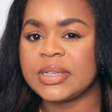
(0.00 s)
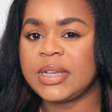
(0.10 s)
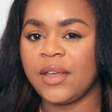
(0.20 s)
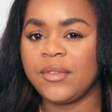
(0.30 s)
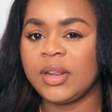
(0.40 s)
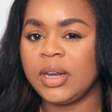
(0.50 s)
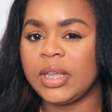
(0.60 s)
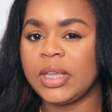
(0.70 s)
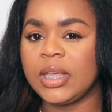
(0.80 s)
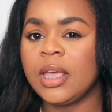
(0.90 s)

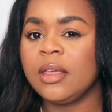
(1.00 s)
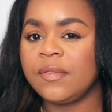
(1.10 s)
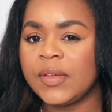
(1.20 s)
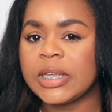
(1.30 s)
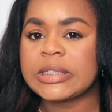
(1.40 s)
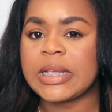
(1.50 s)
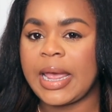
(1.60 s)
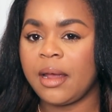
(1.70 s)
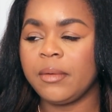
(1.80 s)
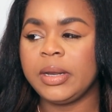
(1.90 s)
definitely fixed
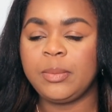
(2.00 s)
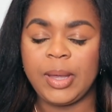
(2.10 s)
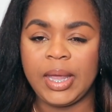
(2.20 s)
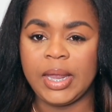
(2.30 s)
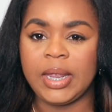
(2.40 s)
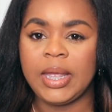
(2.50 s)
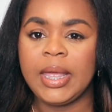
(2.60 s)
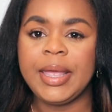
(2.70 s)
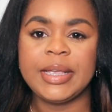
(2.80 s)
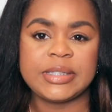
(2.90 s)
hourly pay
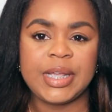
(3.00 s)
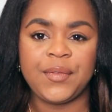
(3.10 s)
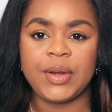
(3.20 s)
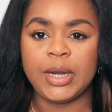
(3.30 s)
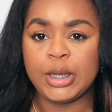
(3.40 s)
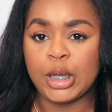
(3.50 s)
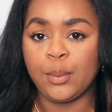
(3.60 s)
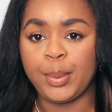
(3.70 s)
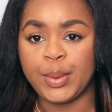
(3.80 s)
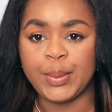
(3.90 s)
is definitely a
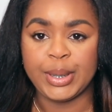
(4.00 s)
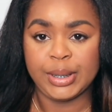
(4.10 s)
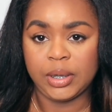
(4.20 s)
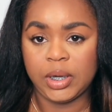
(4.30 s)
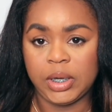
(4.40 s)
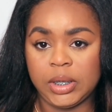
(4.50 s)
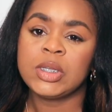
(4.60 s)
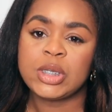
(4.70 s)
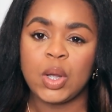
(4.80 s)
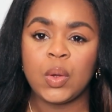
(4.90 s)
pro and a con.
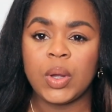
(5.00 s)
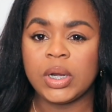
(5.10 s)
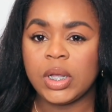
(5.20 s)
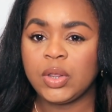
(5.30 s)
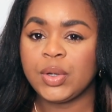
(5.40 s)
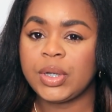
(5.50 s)
So another